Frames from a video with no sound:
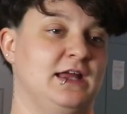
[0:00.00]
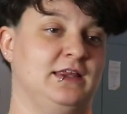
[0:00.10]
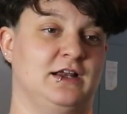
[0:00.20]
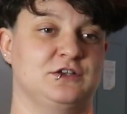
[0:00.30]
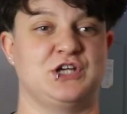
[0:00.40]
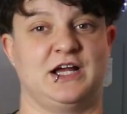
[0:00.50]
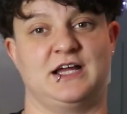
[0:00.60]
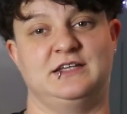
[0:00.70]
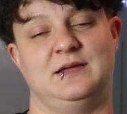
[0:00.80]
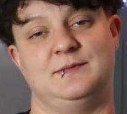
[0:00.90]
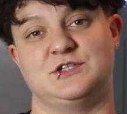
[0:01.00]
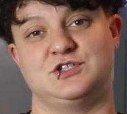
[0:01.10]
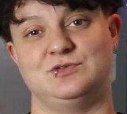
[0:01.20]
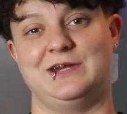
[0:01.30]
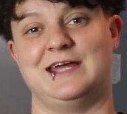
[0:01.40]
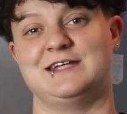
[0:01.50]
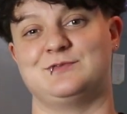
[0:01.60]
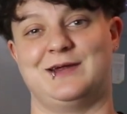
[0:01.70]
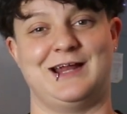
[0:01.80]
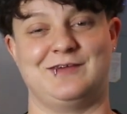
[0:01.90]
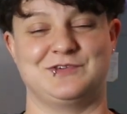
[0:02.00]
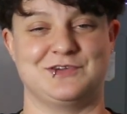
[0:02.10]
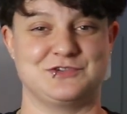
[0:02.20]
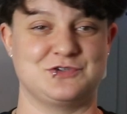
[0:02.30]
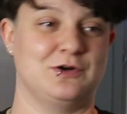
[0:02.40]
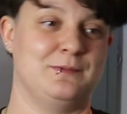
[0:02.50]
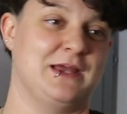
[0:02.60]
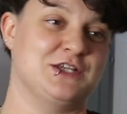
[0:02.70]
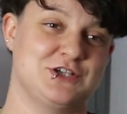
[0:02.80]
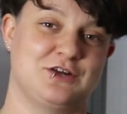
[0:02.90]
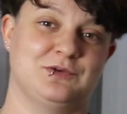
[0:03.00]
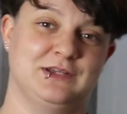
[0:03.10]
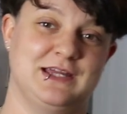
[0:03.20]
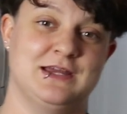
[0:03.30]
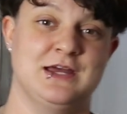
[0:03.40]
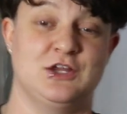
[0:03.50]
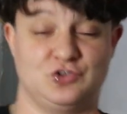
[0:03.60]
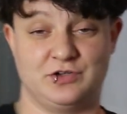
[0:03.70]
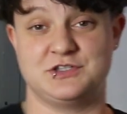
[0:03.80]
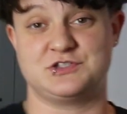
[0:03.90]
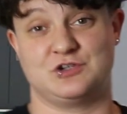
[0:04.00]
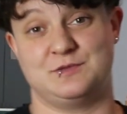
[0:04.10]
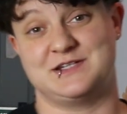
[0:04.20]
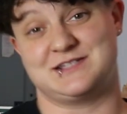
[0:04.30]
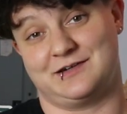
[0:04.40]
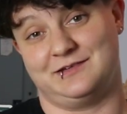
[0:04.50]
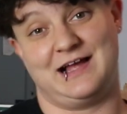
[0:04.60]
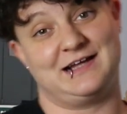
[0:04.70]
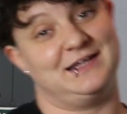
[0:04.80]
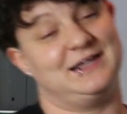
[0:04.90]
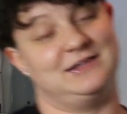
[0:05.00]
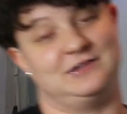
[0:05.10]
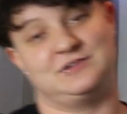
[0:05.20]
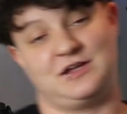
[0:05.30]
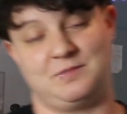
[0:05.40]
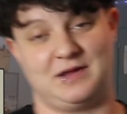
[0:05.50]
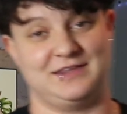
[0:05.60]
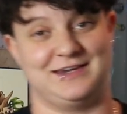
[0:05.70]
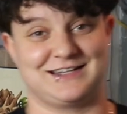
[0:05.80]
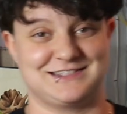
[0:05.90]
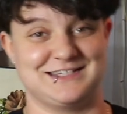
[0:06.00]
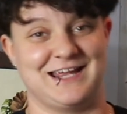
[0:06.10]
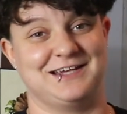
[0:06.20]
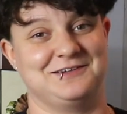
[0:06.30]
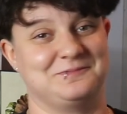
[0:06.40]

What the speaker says: and then I'll check on them in 2 days right after the storm, and generally during the storm they start locking and they're done by the next day.